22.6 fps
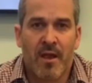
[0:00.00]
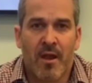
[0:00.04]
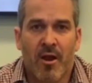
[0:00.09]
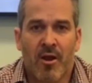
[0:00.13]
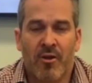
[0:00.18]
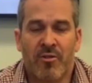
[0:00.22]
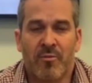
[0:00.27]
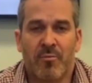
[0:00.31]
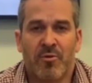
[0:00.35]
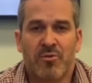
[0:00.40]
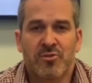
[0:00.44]
are
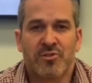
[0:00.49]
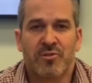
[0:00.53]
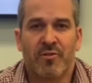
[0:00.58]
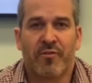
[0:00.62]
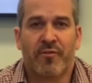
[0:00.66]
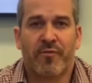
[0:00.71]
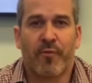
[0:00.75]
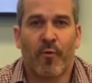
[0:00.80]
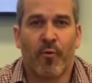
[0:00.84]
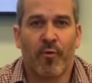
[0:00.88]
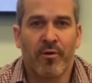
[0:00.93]
the most
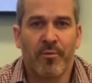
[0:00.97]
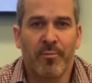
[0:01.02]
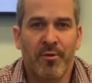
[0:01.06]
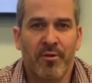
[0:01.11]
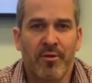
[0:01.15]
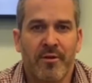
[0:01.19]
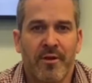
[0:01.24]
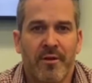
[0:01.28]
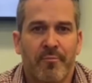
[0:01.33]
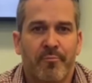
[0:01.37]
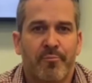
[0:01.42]

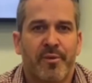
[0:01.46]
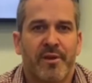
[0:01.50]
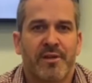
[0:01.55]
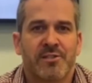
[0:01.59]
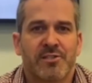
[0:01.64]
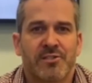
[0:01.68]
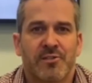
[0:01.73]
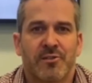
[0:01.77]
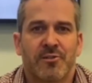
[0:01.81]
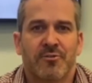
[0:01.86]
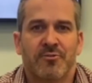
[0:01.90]
affordable and
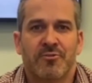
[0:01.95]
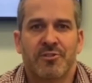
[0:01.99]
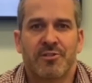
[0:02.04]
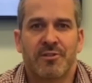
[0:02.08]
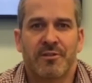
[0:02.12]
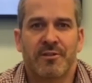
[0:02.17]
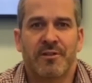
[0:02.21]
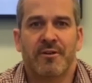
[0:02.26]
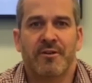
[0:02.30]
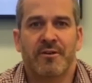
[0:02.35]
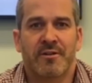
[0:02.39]
best
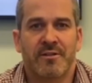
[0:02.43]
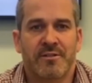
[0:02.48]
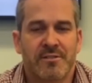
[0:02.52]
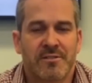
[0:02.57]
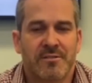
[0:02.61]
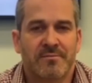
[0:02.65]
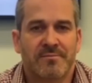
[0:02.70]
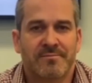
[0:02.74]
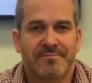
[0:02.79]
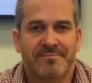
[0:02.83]
solution there is.